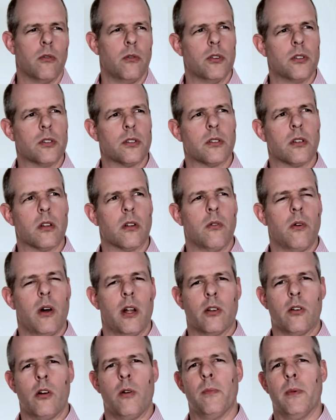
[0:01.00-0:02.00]
was
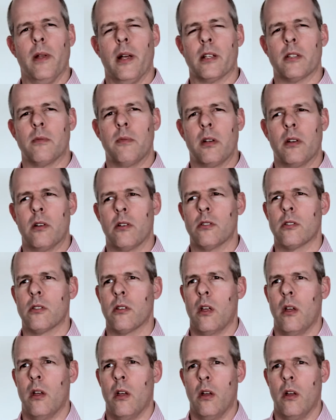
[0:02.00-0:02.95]
quite complex because